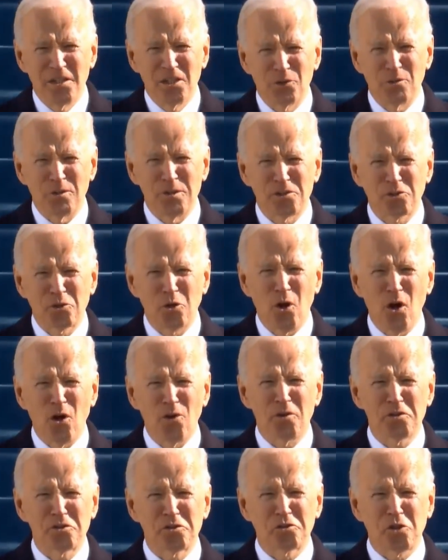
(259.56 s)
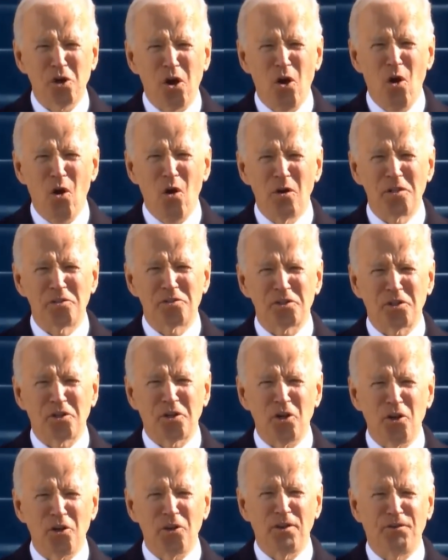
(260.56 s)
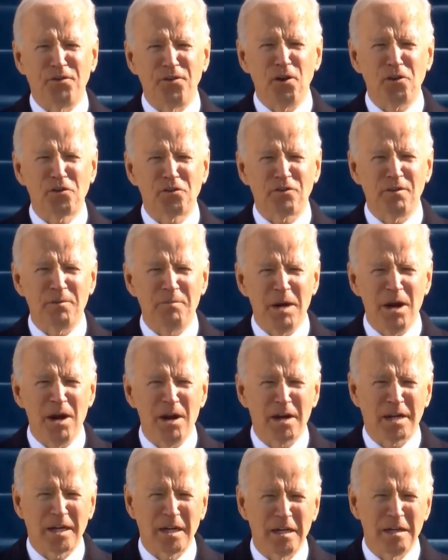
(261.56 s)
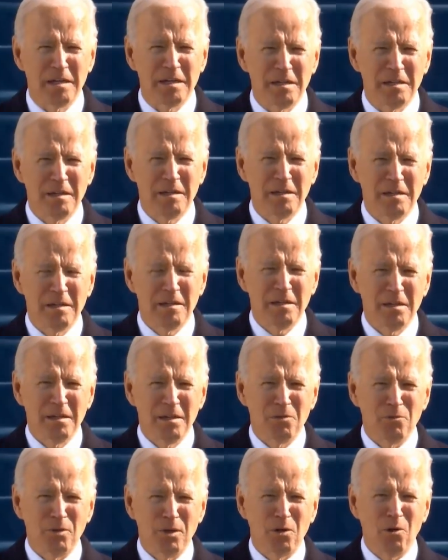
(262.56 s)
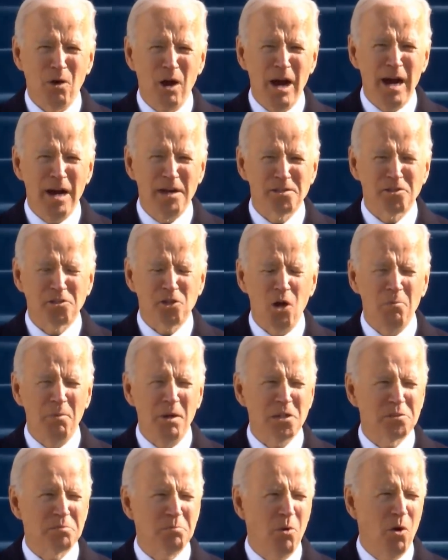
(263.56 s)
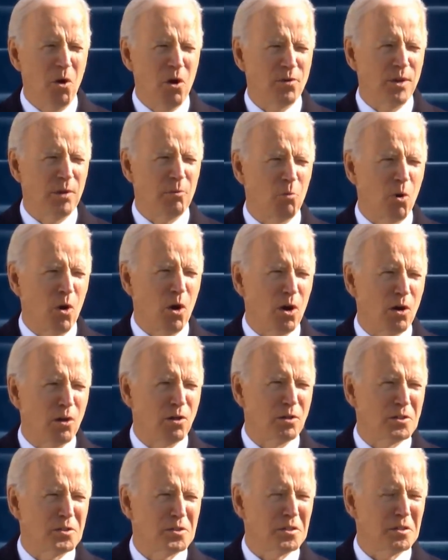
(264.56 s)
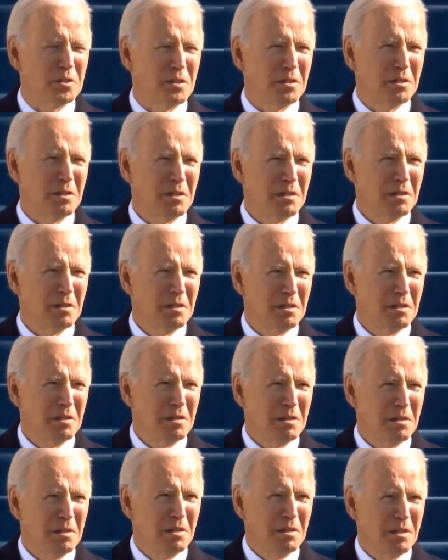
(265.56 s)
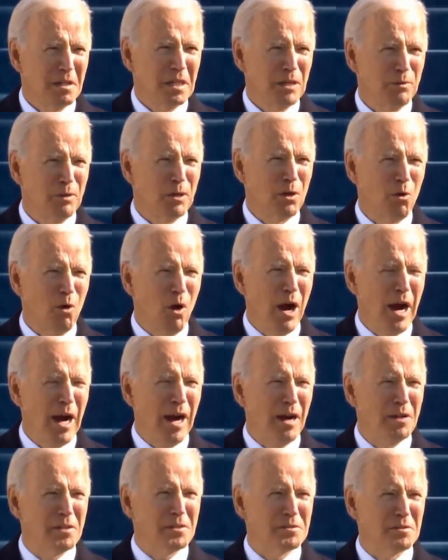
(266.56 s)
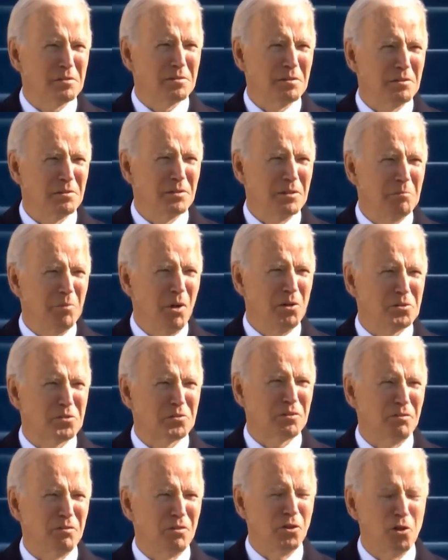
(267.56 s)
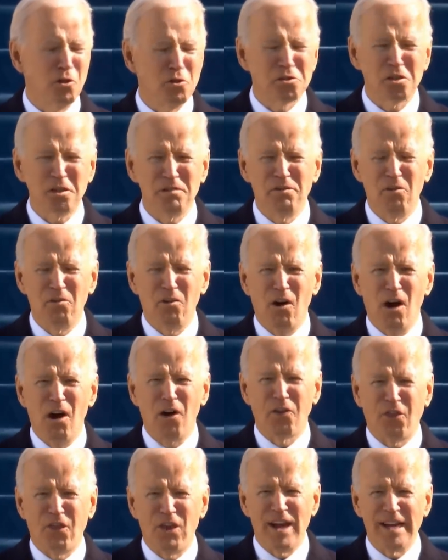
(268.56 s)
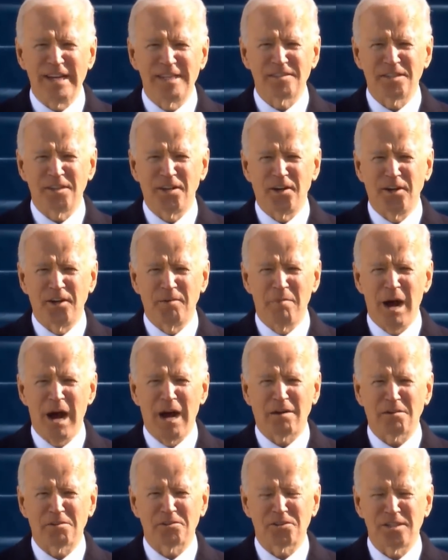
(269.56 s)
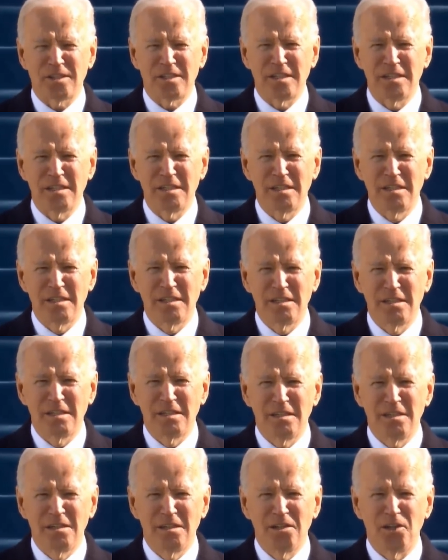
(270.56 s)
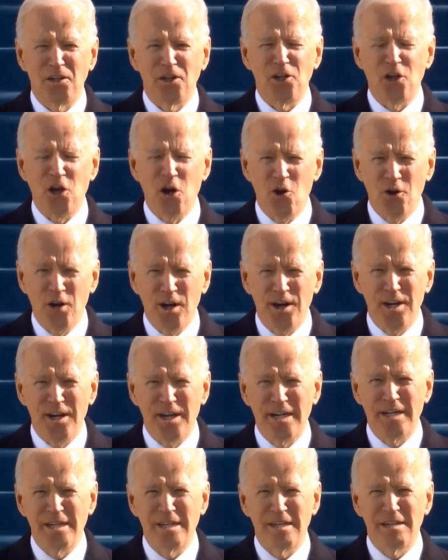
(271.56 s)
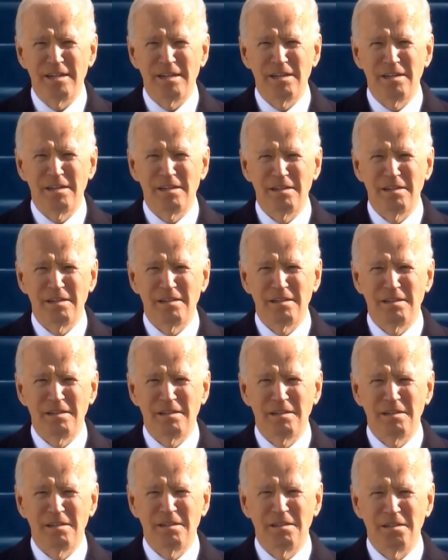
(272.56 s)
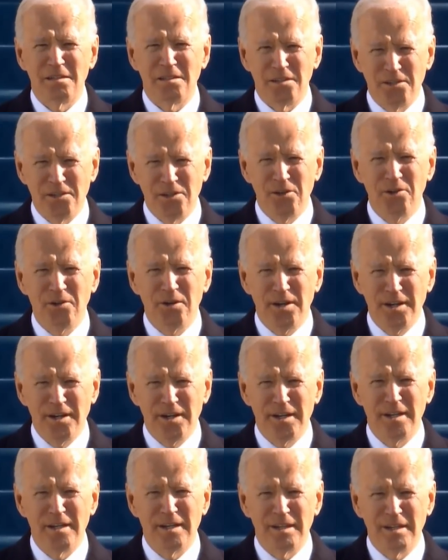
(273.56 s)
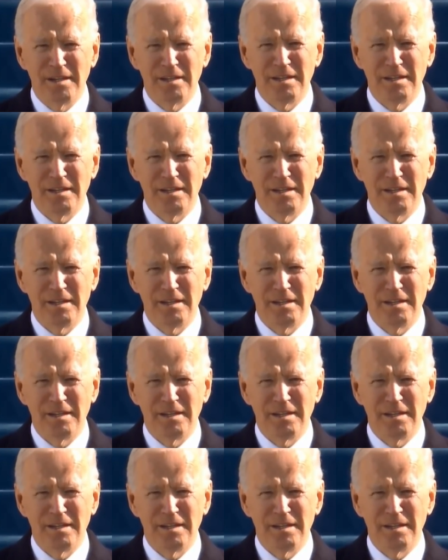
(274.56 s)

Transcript: to restore the soul and secure the future of America, requires so much more than words. It requires the most elusive of all things in a democracy: unity. Unity.